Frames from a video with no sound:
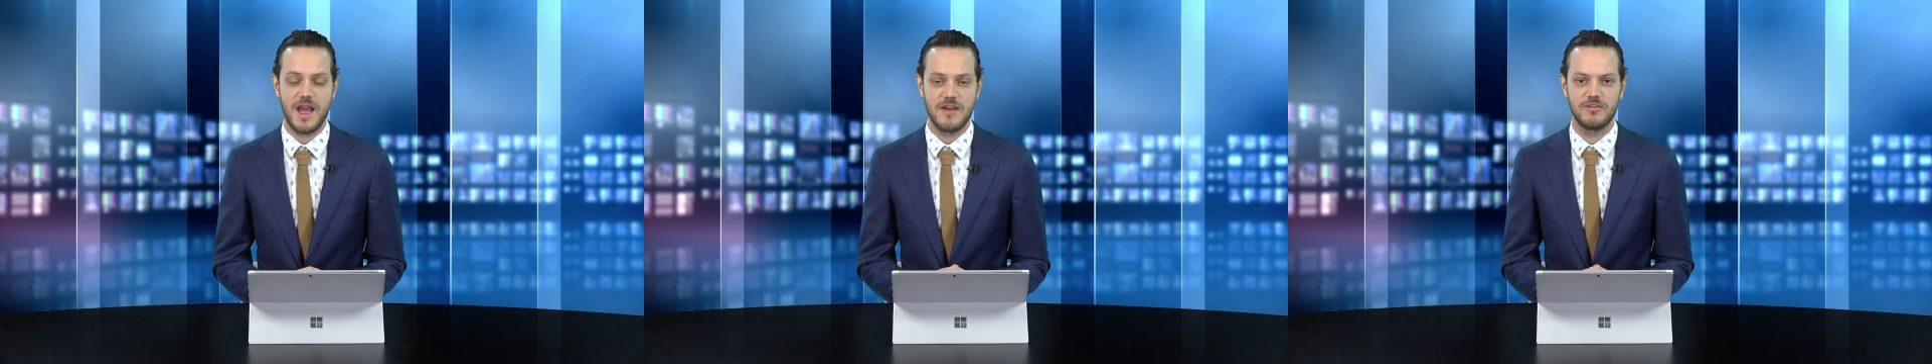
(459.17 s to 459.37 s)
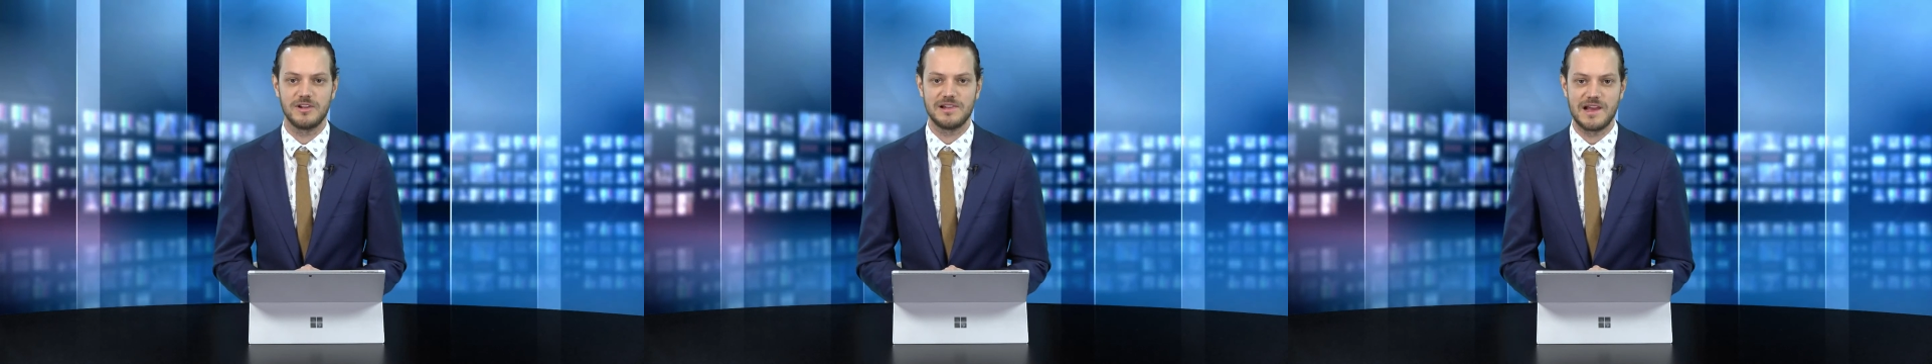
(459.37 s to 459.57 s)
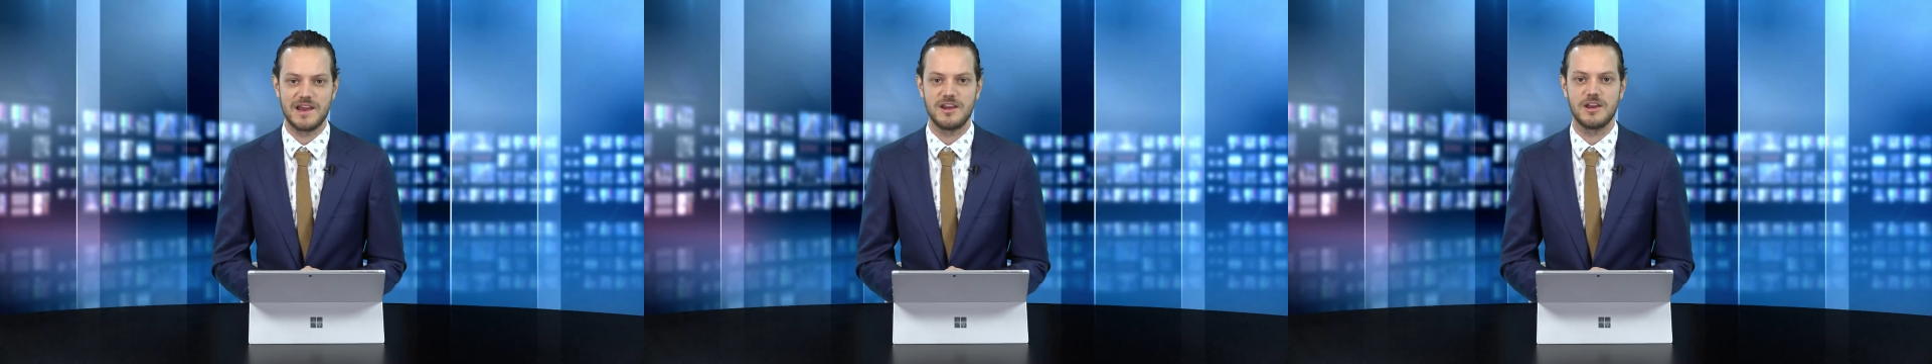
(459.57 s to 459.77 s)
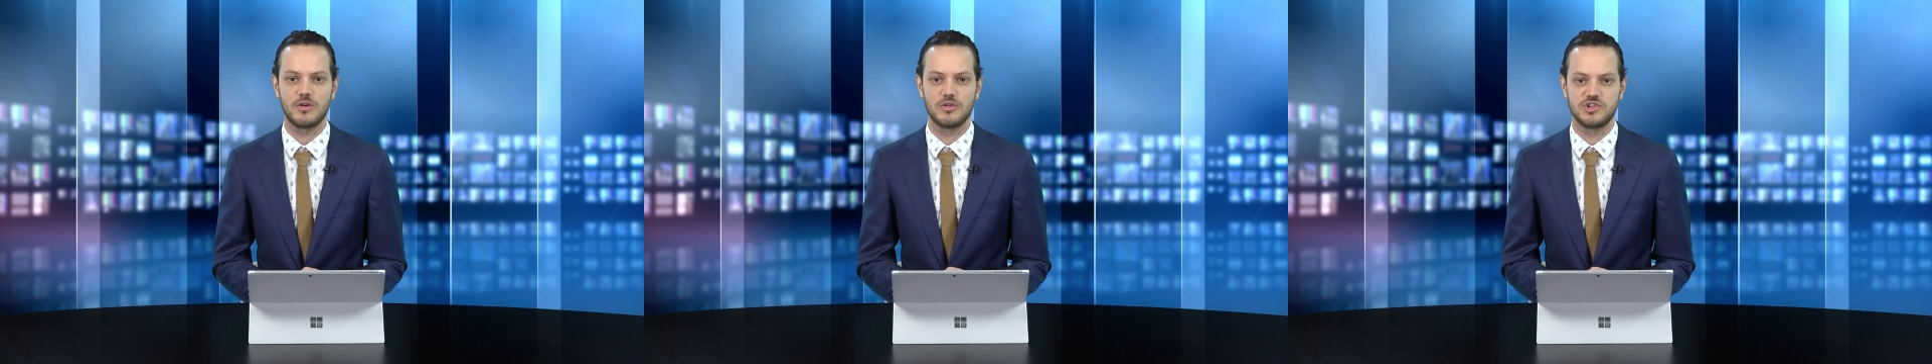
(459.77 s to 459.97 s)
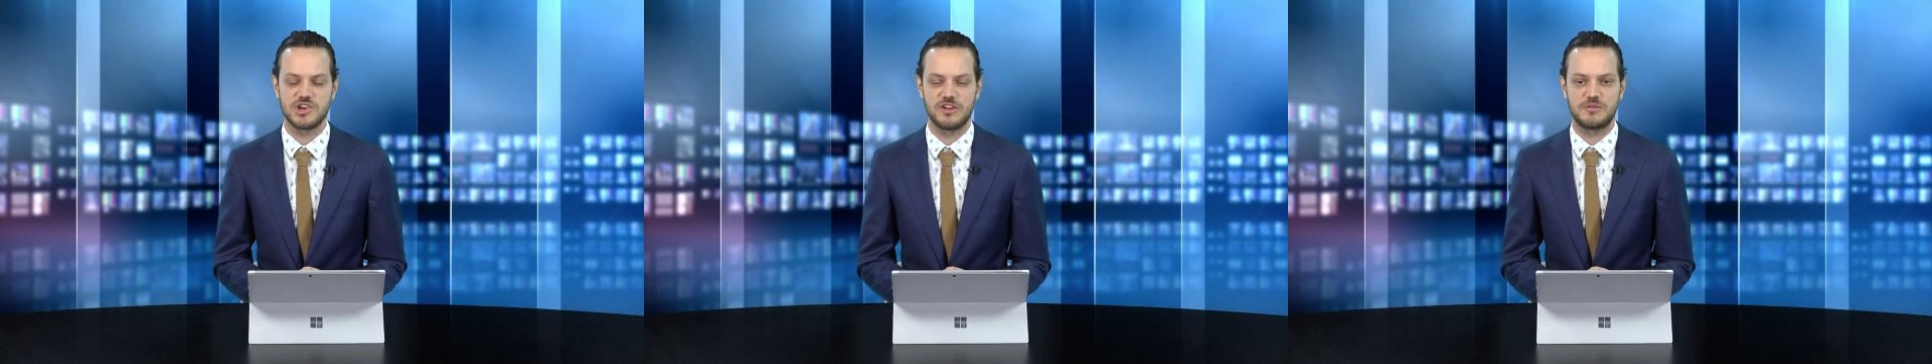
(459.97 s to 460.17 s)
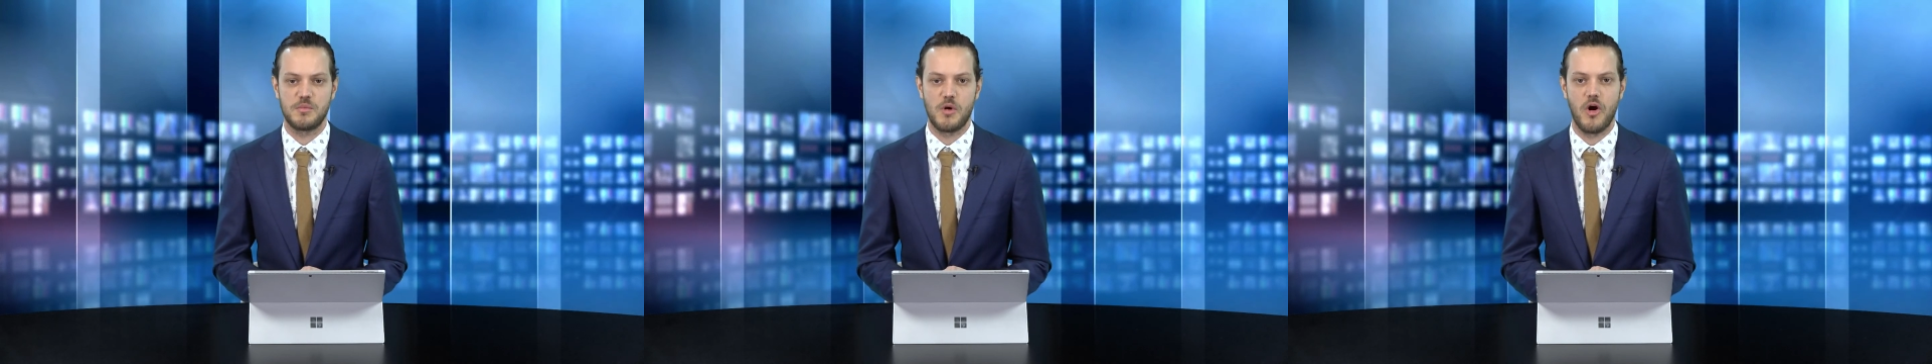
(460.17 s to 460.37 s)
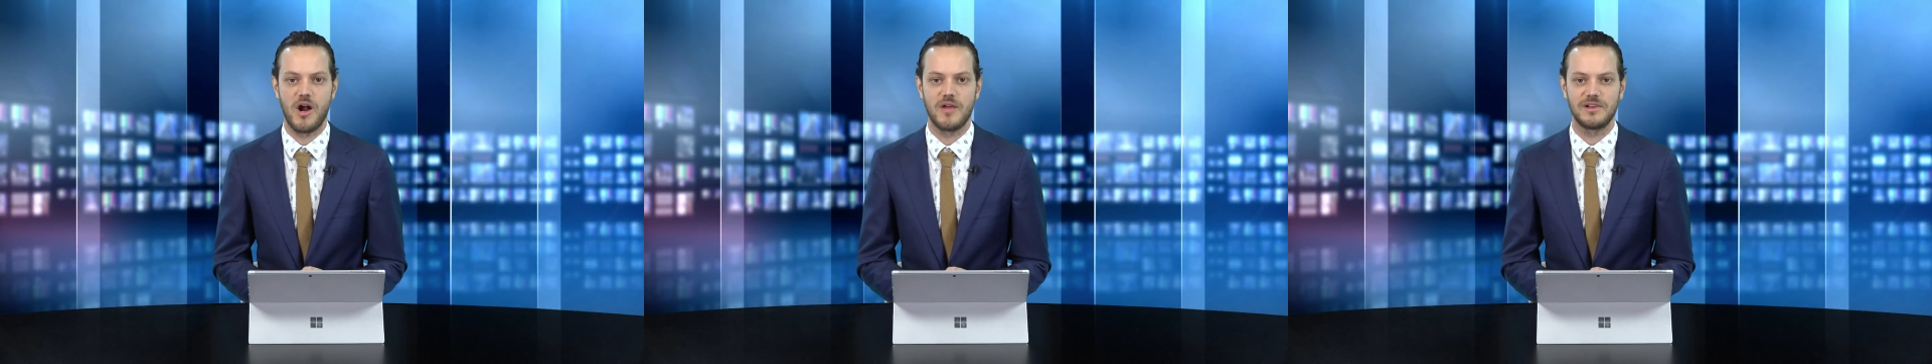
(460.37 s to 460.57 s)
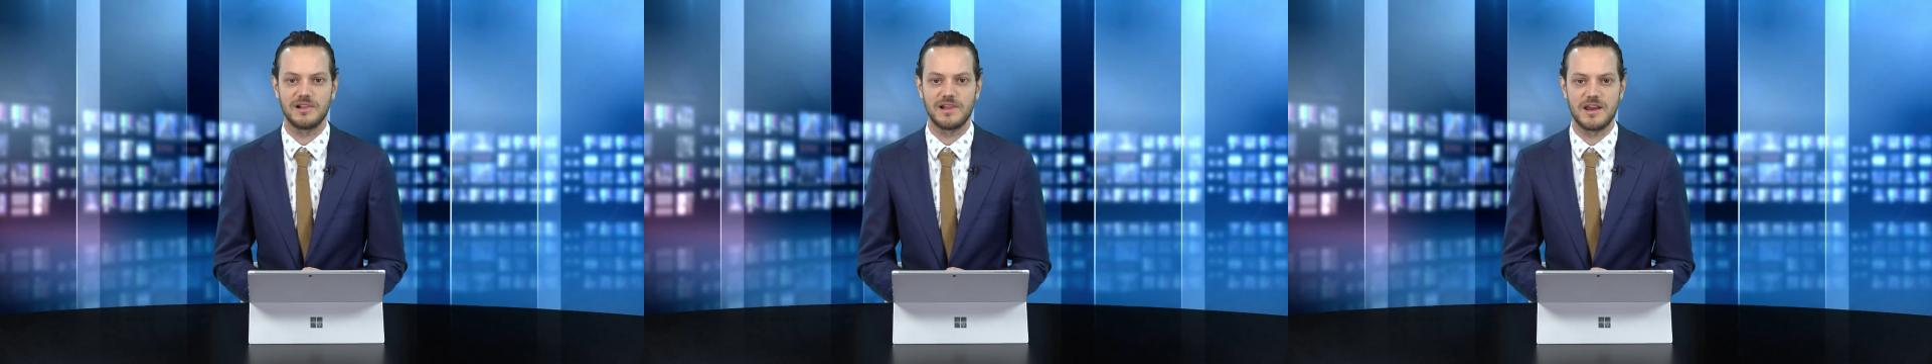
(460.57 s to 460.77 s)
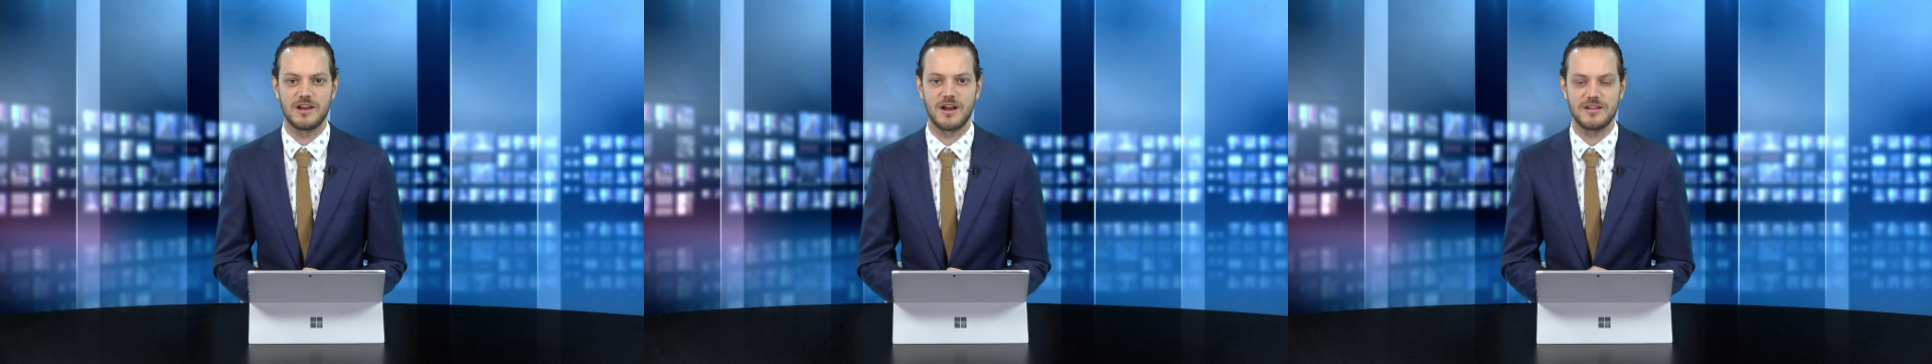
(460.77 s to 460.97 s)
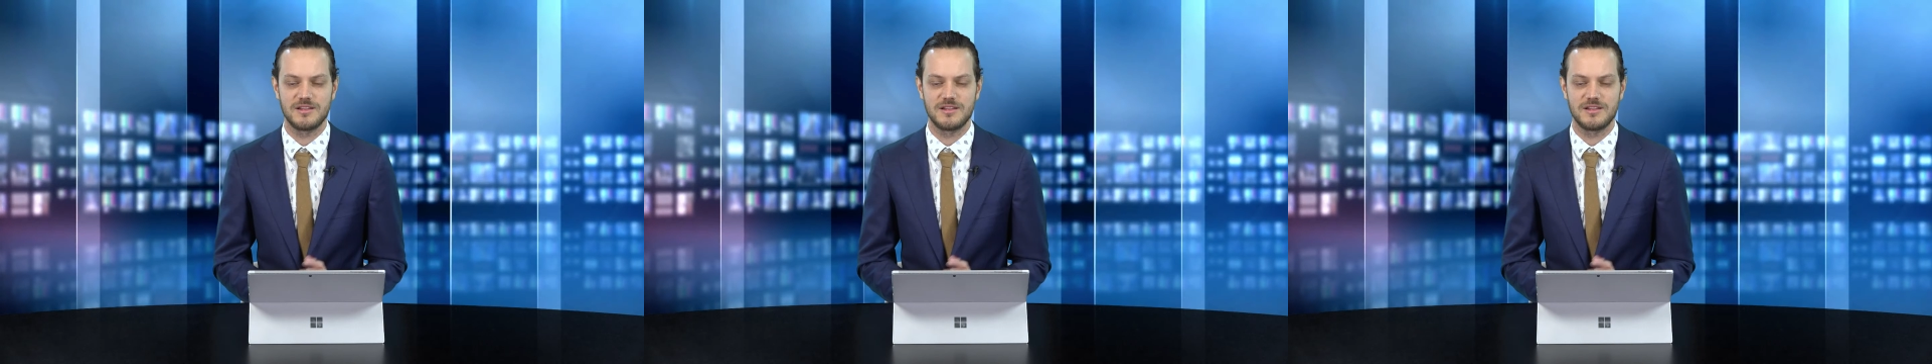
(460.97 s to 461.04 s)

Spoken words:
either leading or just behind the leader.